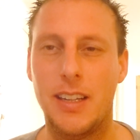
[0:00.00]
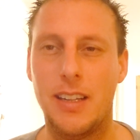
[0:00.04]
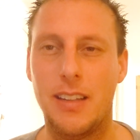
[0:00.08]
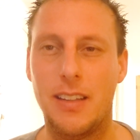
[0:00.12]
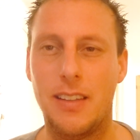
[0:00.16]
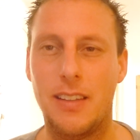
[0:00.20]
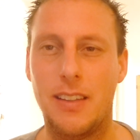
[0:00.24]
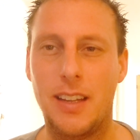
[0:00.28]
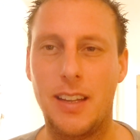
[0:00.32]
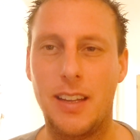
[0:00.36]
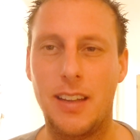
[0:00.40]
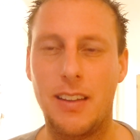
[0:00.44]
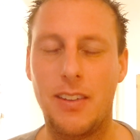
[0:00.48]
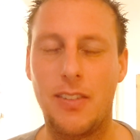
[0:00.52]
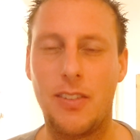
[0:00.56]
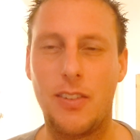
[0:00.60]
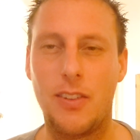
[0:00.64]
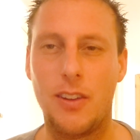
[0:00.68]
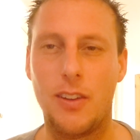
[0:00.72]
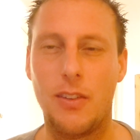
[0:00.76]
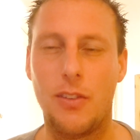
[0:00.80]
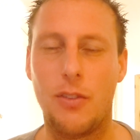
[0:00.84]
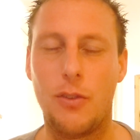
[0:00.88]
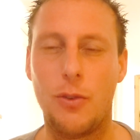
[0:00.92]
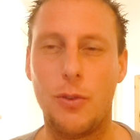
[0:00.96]

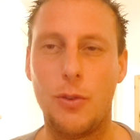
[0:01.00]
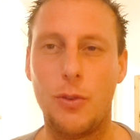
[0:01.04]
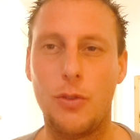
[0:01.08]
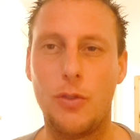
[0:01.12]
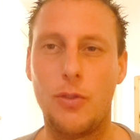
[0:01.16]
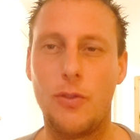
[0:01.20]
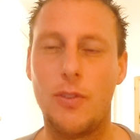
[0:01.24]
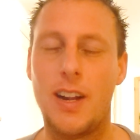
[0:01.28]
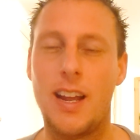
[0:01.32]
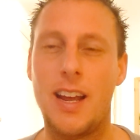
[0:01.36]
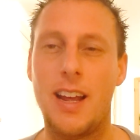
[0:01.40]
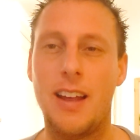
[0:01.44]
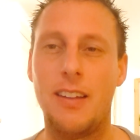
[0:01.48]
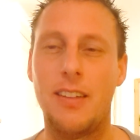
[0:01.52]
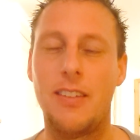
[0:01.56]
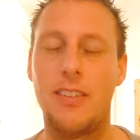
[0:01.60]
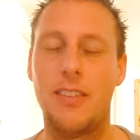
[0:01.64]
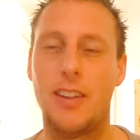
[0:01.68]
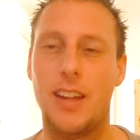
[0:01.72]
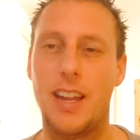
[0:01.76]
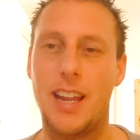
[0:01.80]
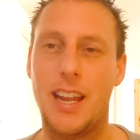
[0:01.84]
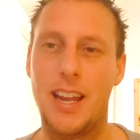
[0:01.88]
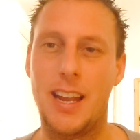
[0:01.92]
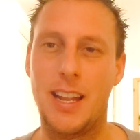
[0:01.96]
these
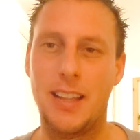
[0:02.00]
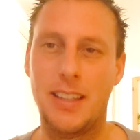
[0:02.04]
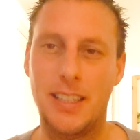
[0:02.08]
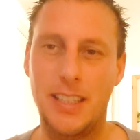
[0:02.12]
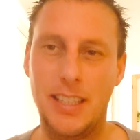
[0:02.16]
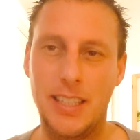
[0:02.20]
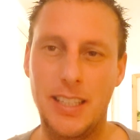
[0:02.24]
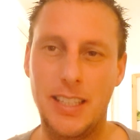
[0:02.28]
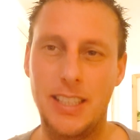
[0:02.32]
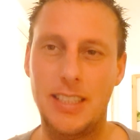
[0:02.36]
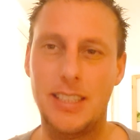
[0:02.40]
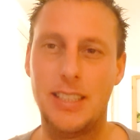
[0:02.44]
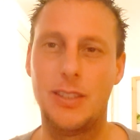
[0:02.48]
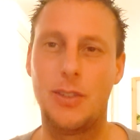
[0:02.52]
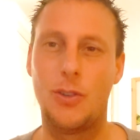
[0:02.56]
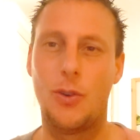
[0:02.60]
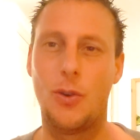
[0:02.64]
sutras and he